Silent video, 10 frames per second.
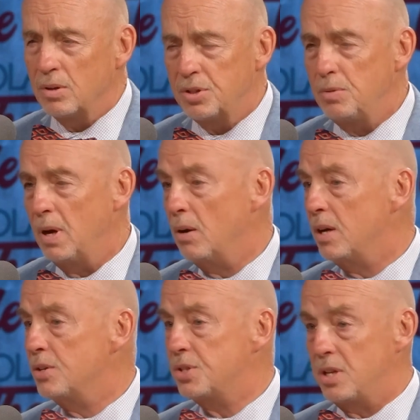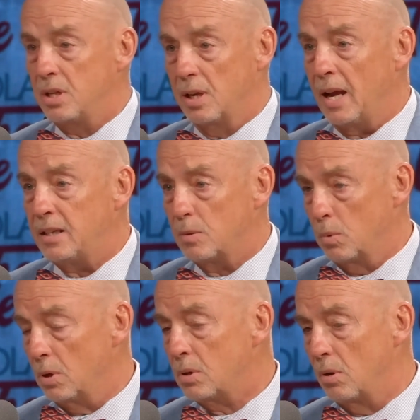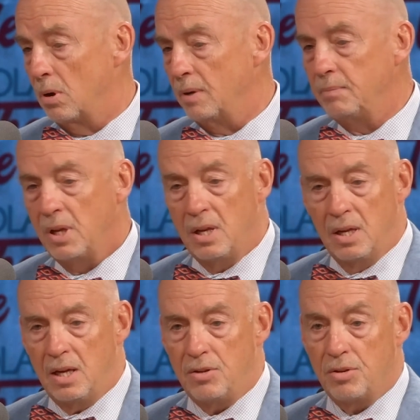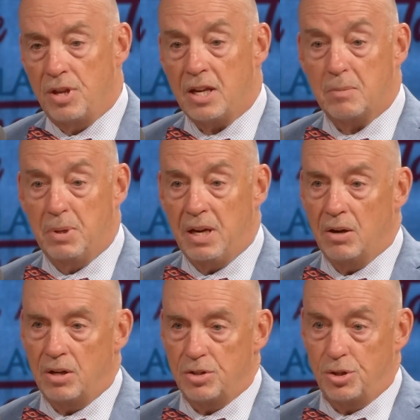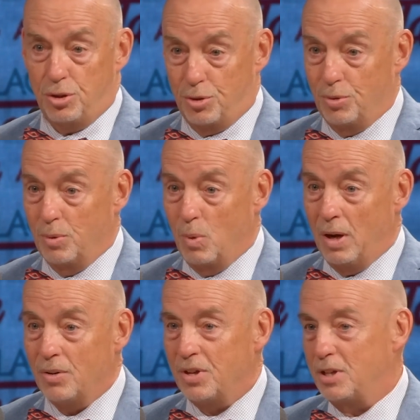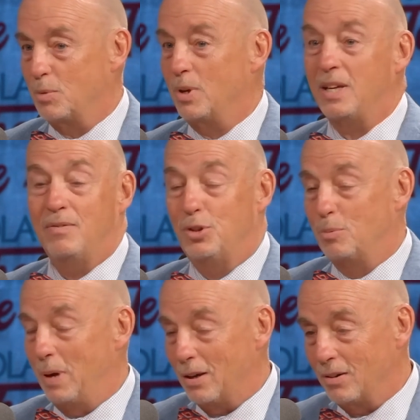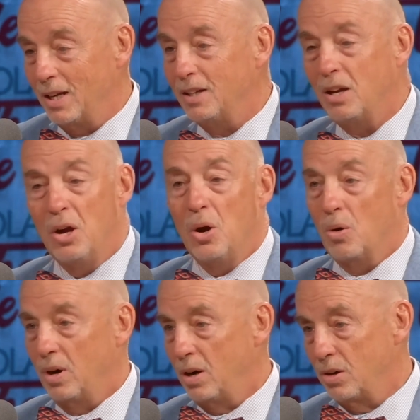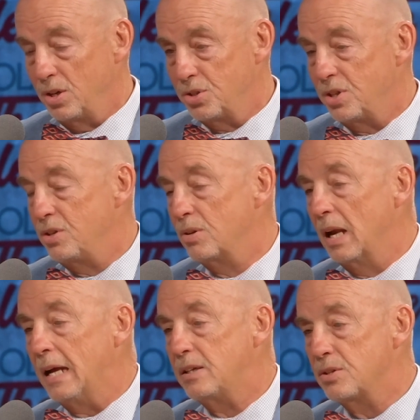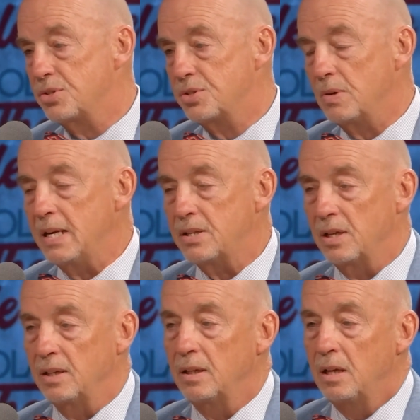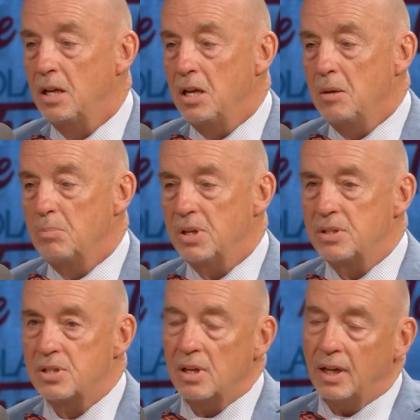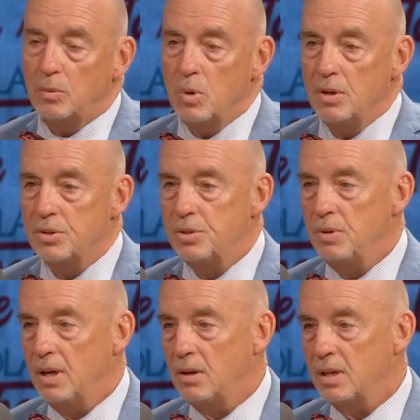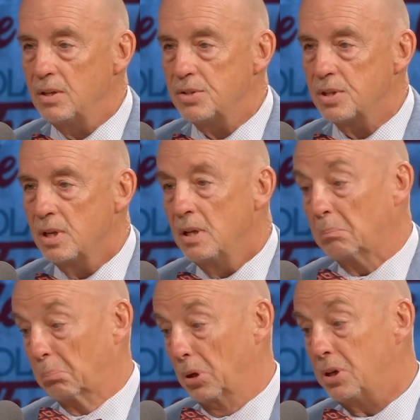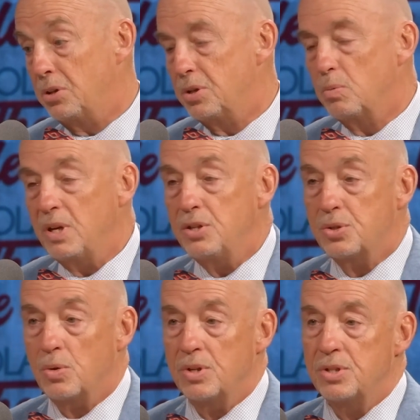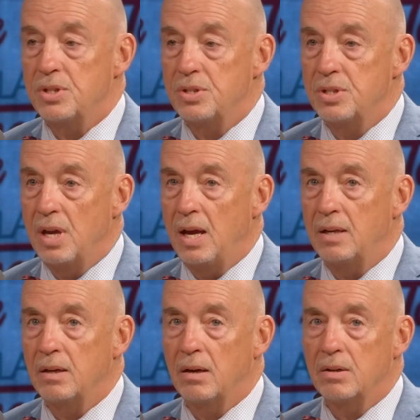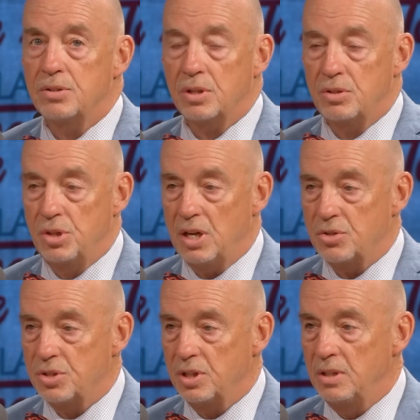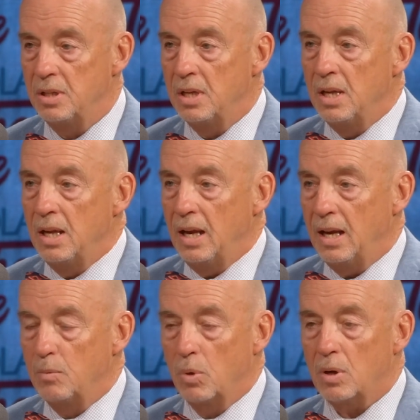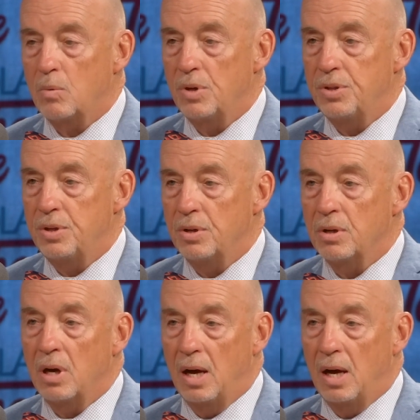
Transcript: 2 areas that you'd like to work on. Either they could be areas that you're doing well that you want to even do better in, or areas that you'd like to strengthen. But select 1 or 2 areas, look at the resources that are suggested, and work with your